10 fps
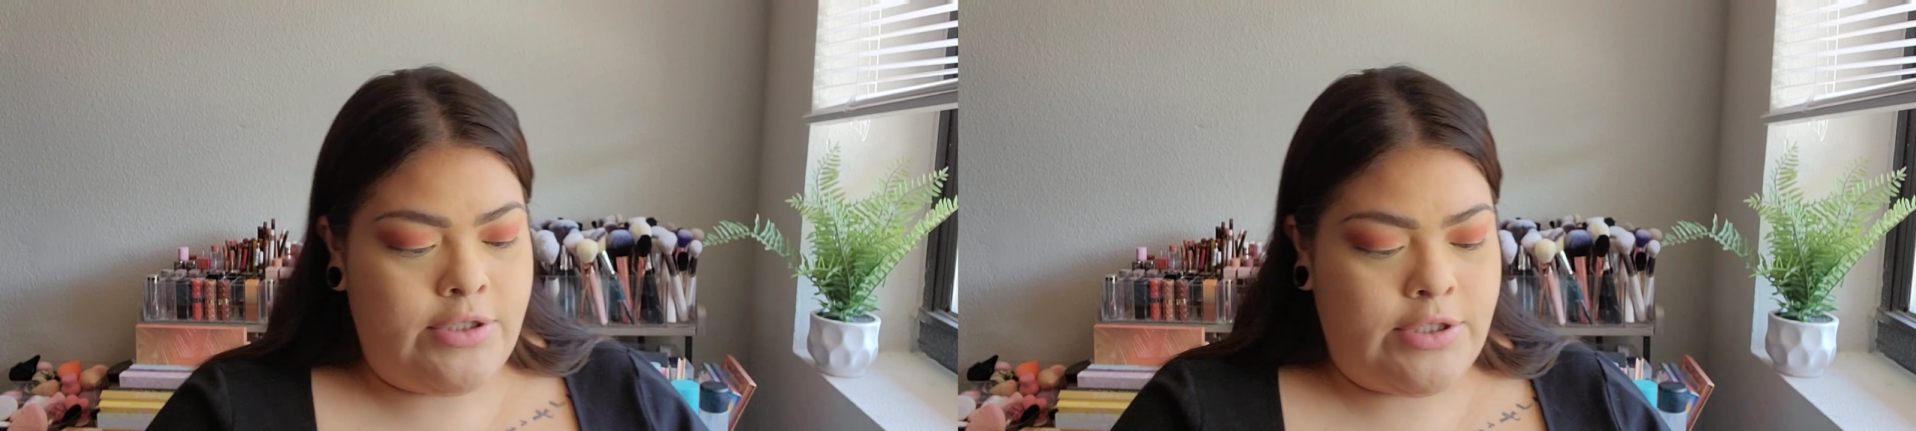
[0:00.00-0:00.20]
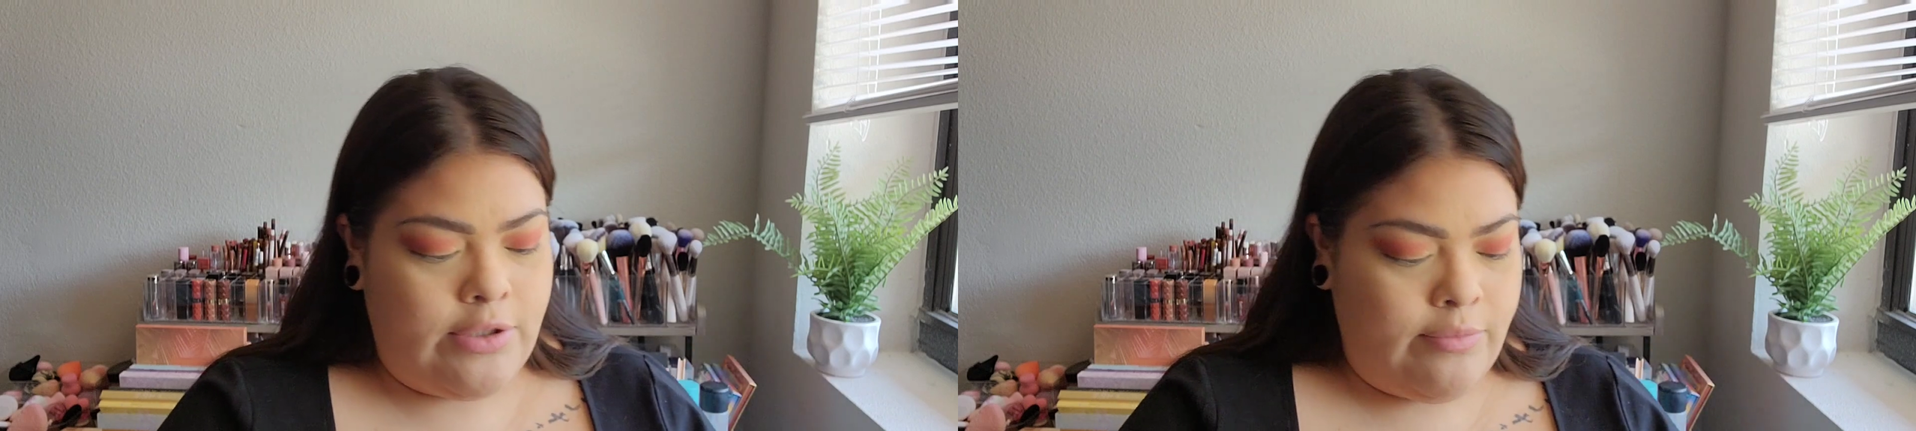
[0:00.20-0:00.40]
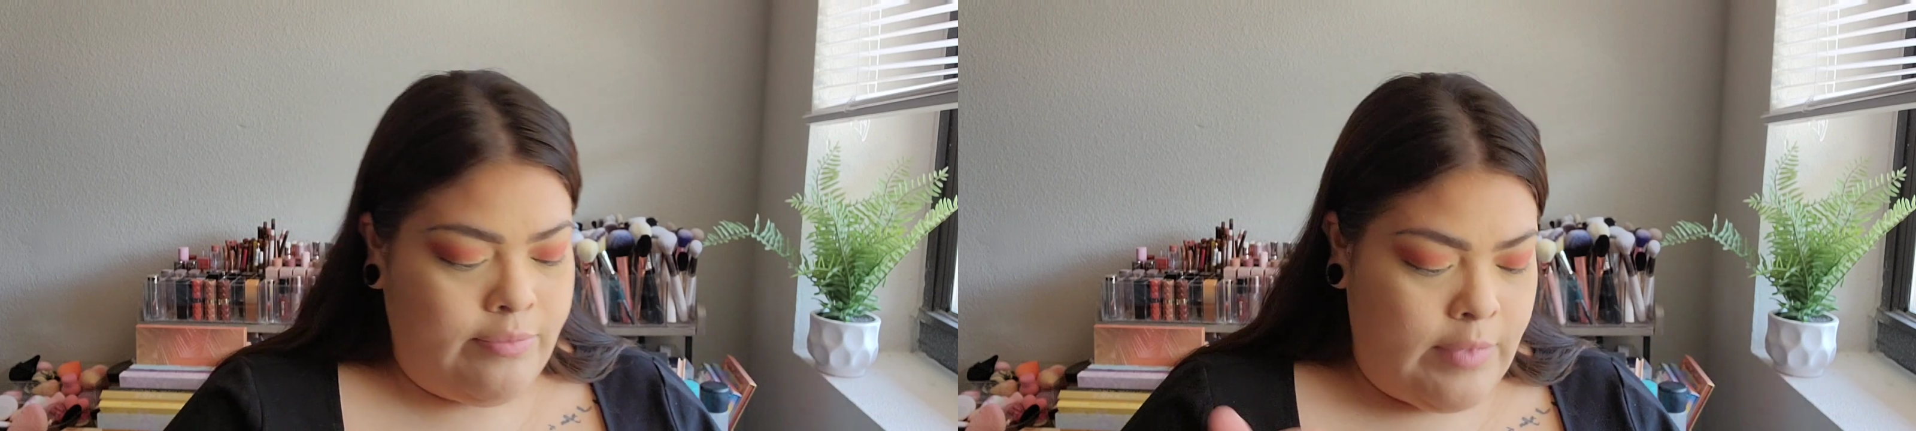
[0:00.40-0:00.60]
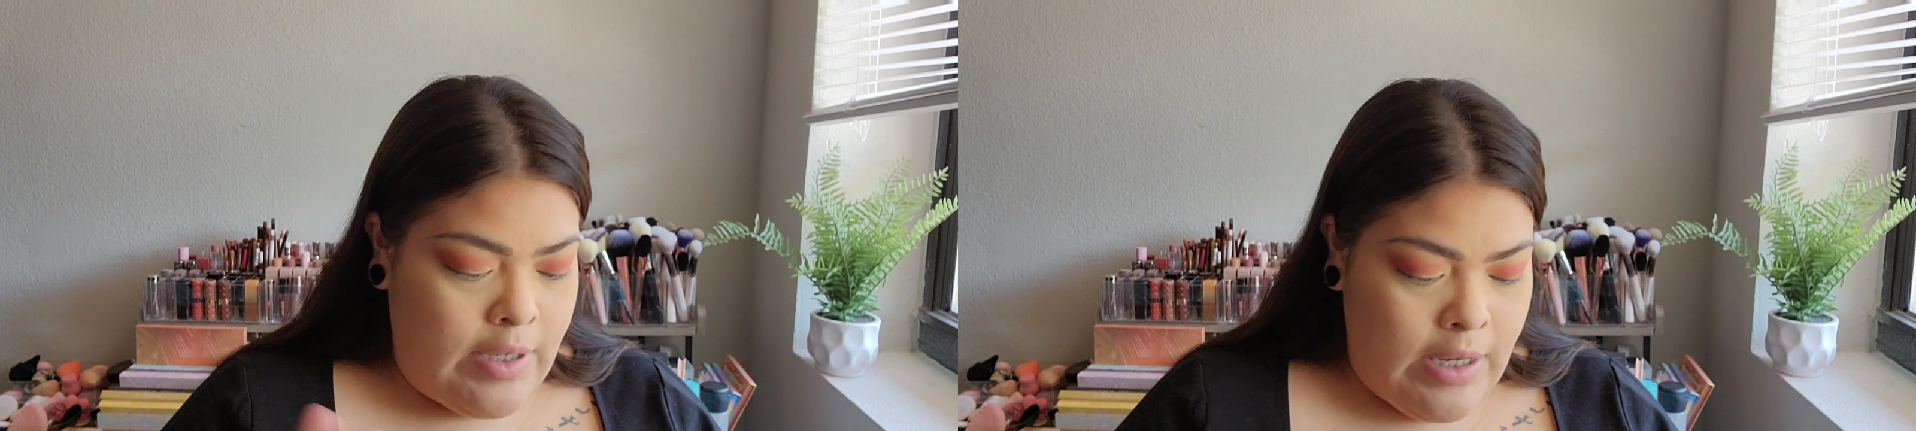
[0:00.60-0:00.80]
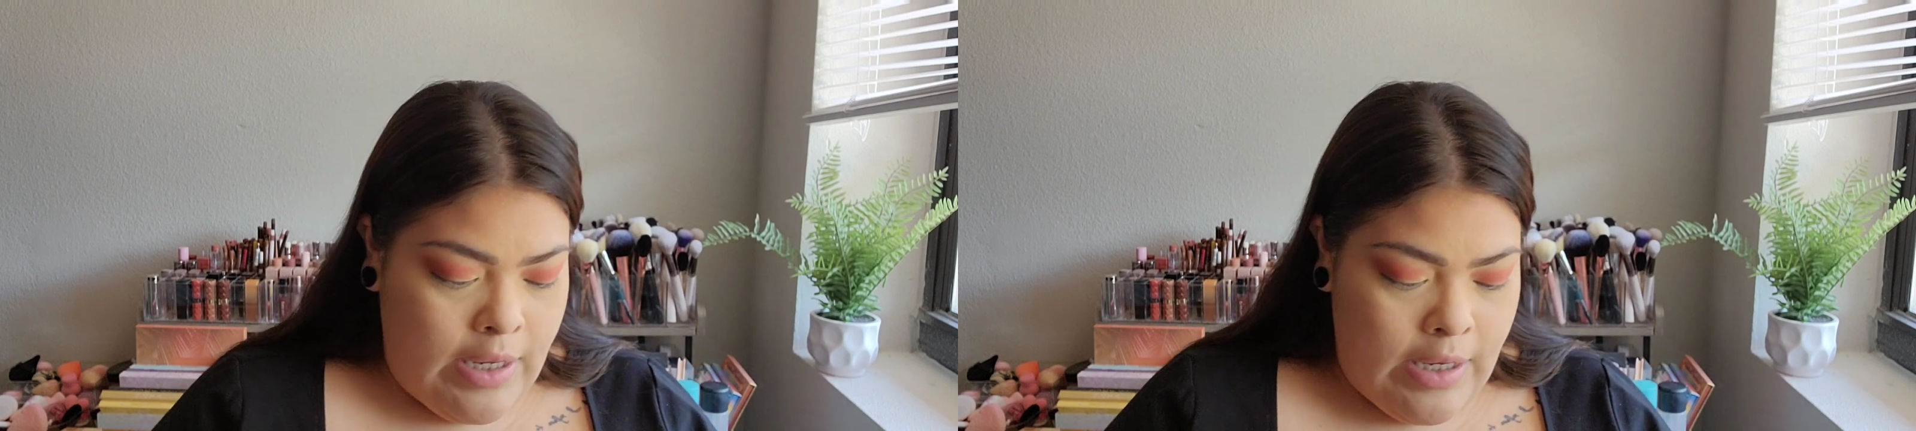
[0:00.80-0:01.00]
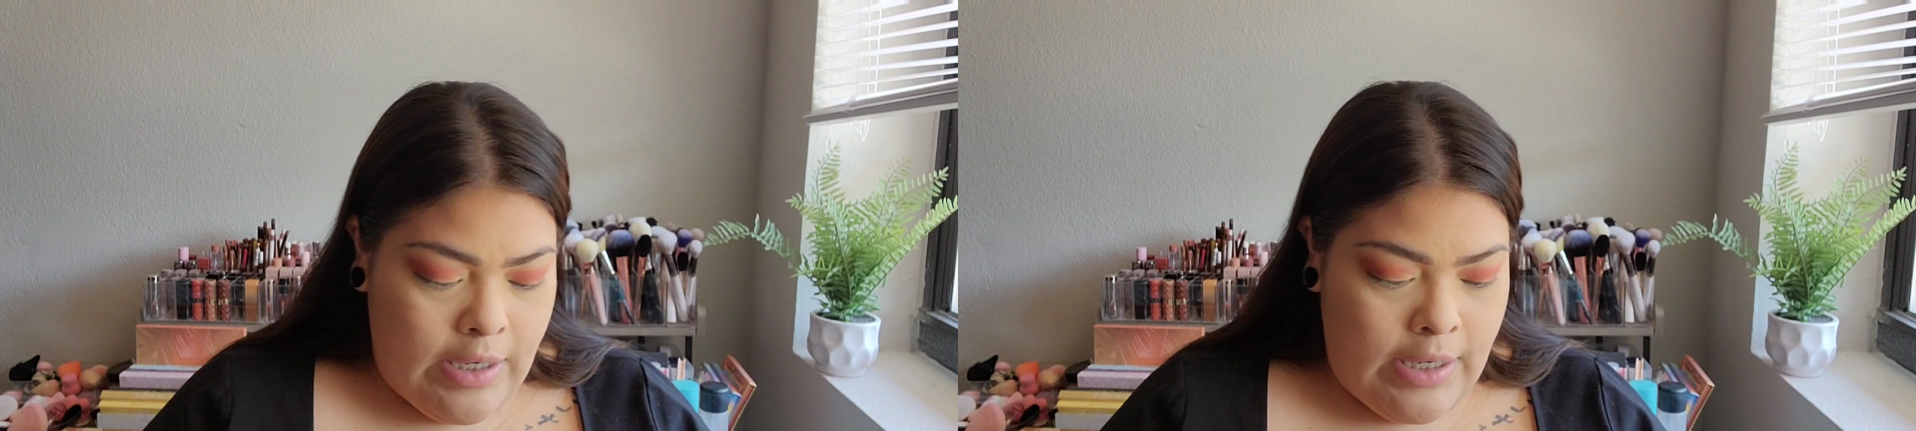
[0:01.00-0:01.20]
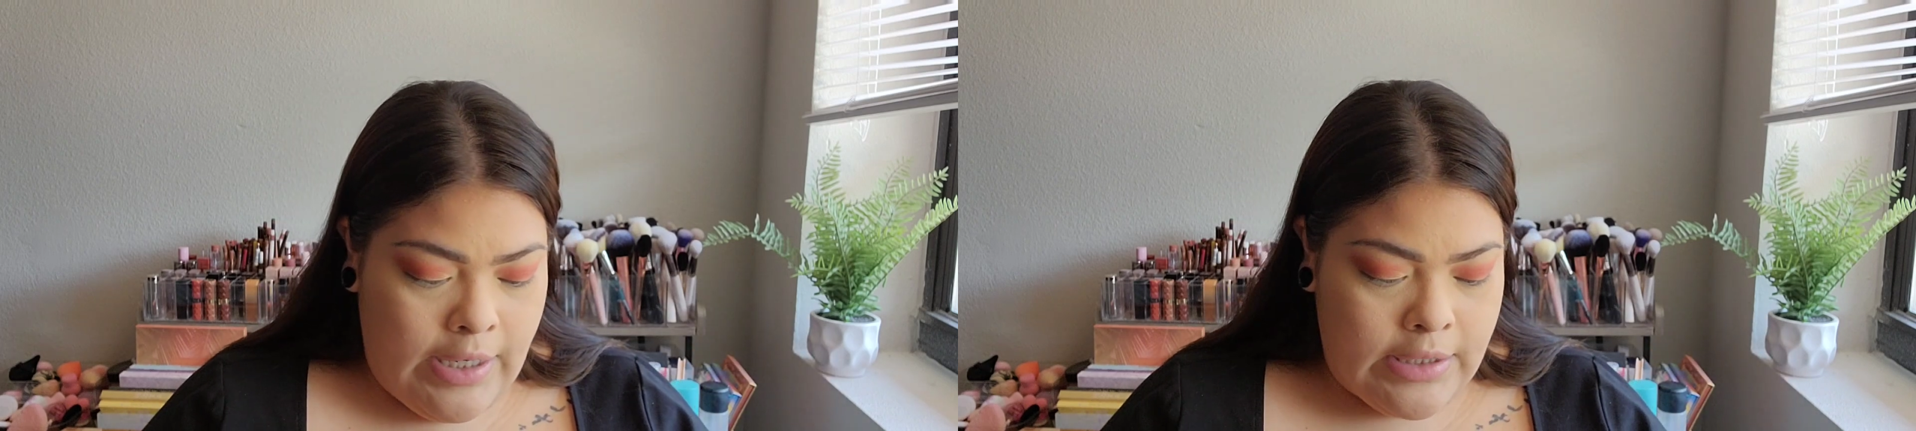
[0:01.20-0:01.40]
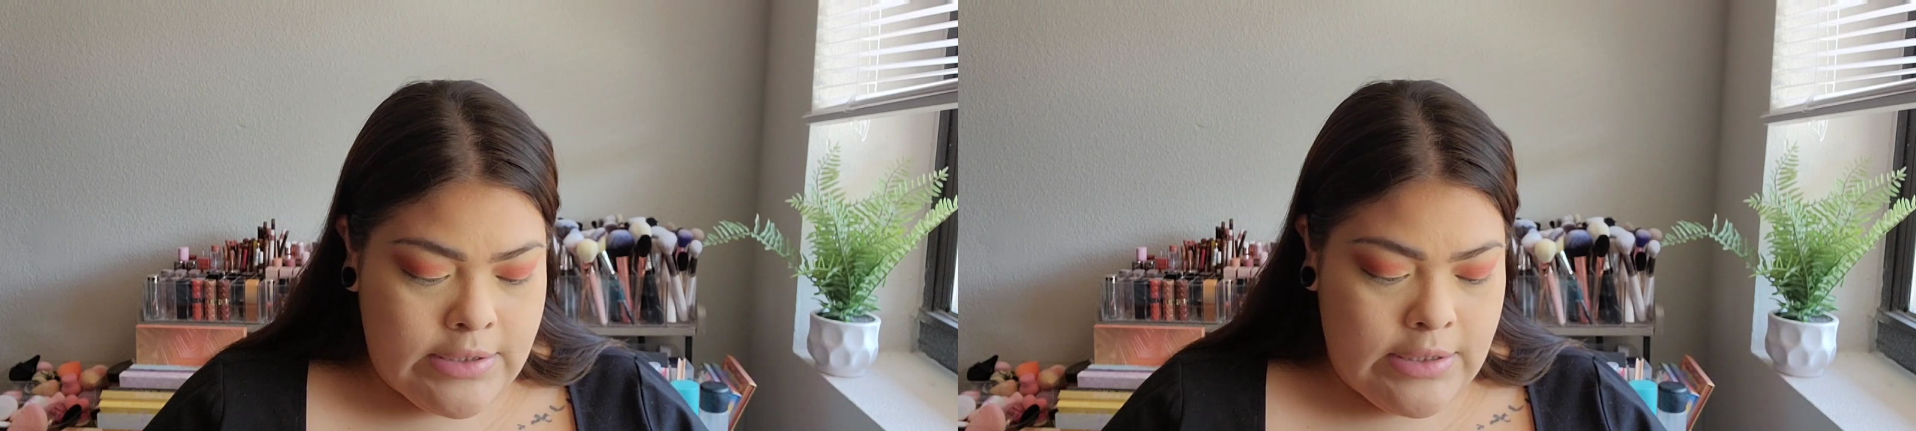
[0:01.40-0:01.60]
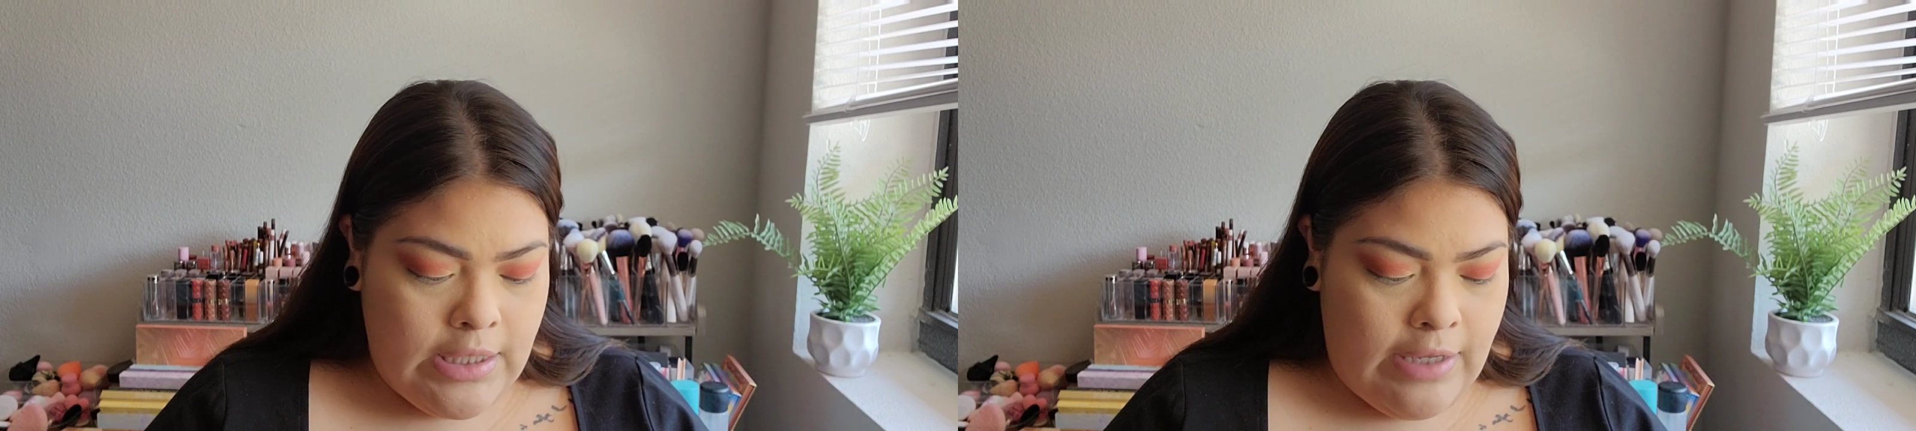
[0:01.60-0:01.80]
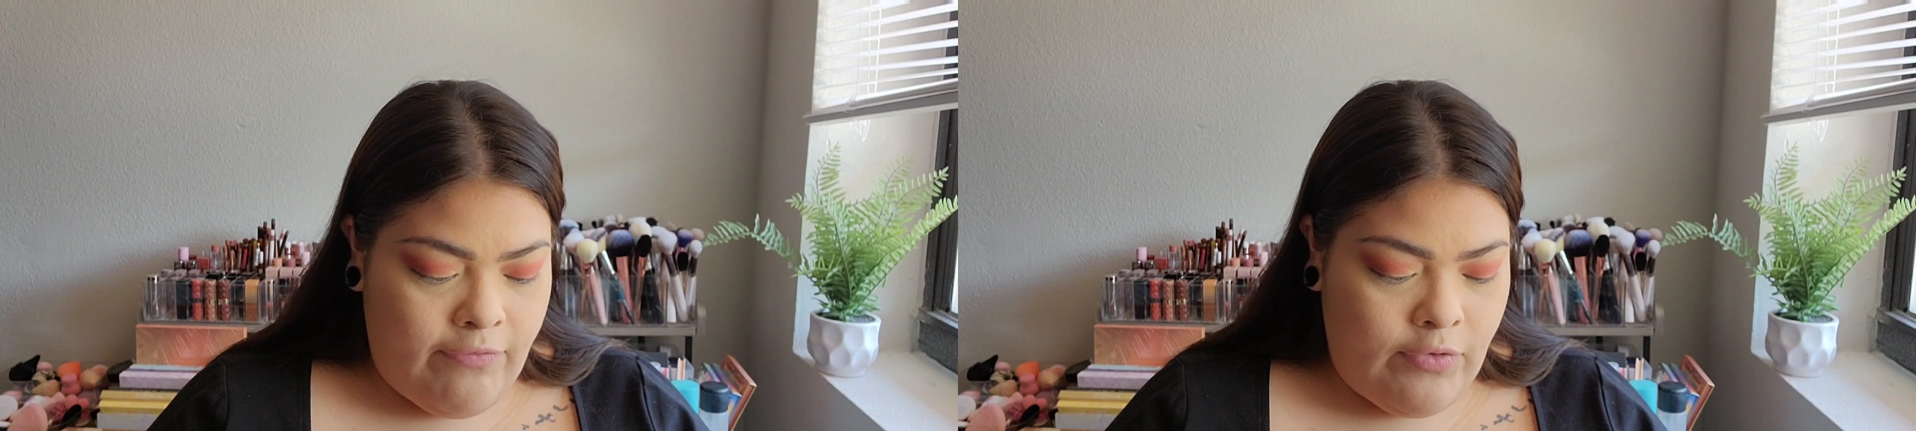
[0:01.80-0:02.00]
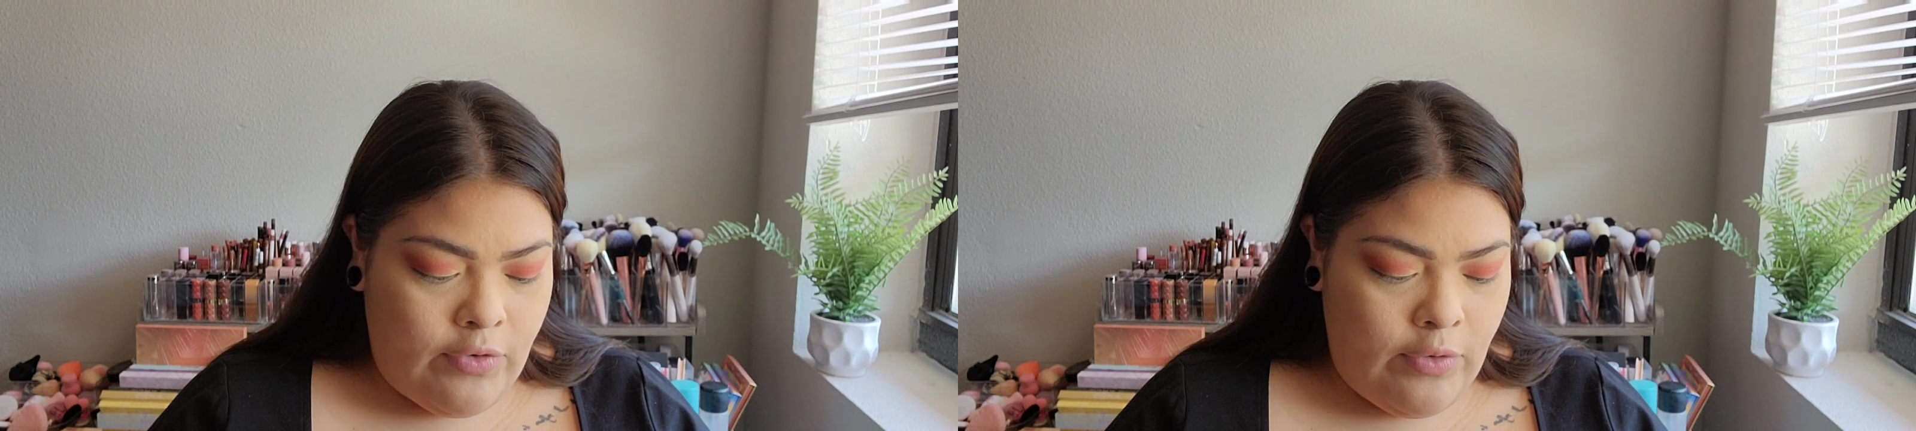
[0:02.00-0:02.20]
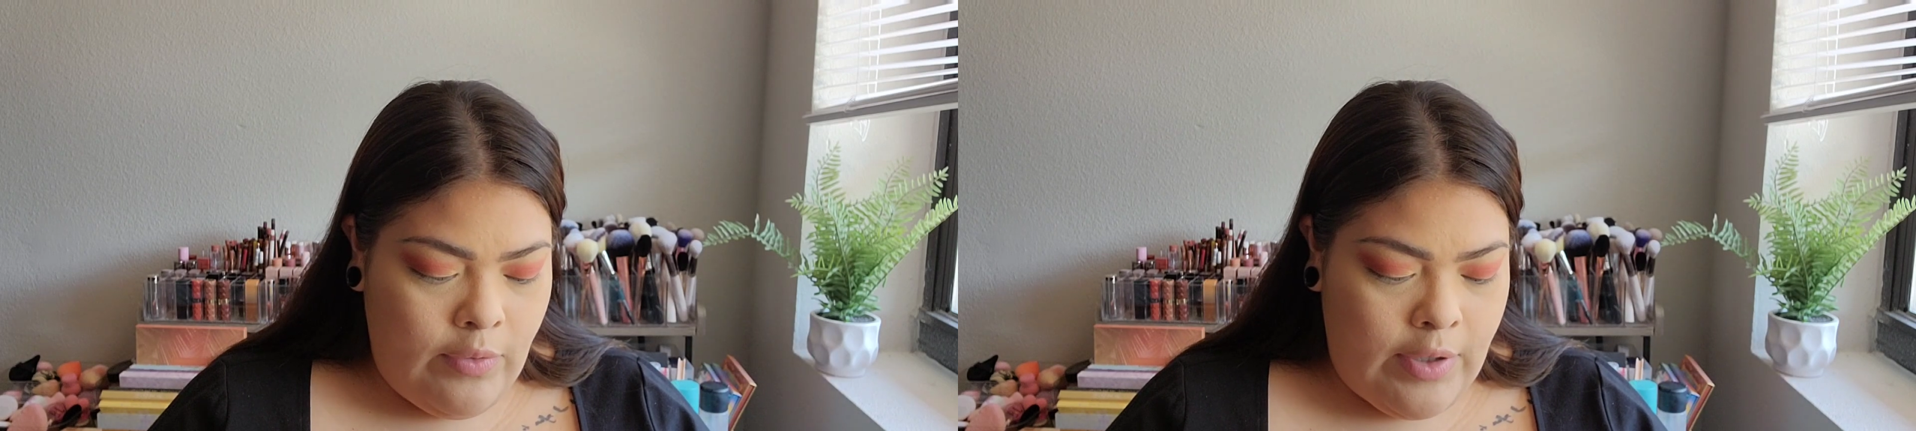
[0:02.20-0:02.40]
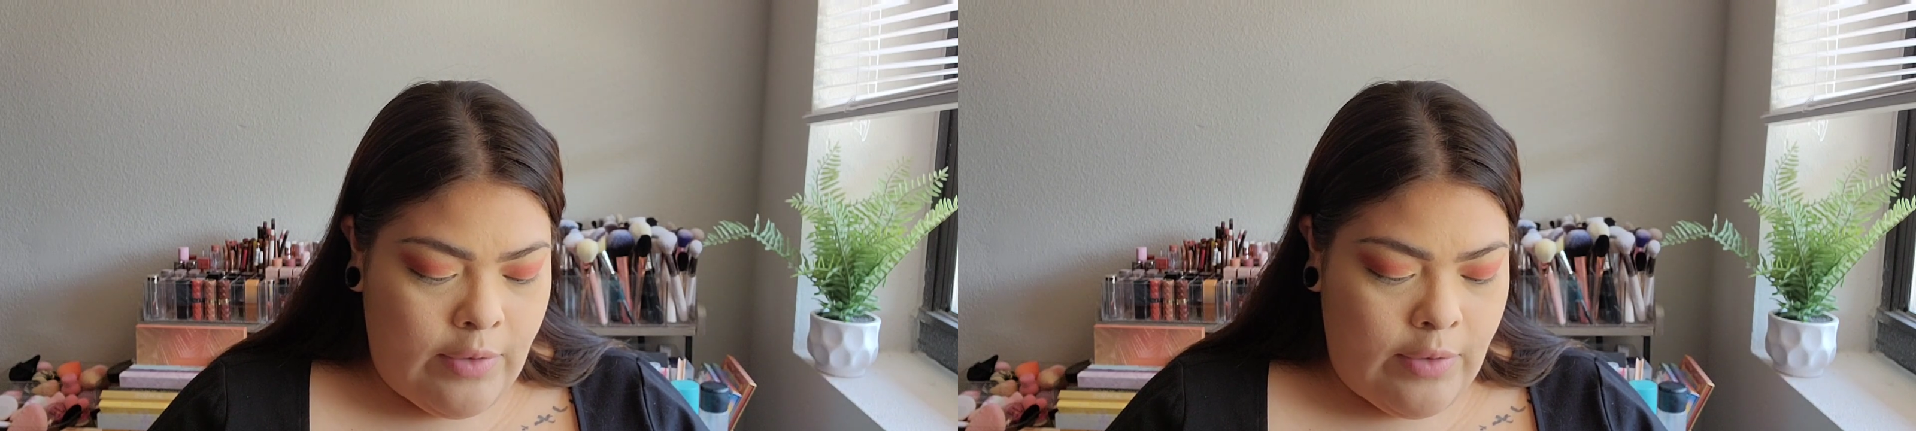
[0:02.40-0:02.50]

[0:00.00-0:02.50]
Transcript: So Next Level,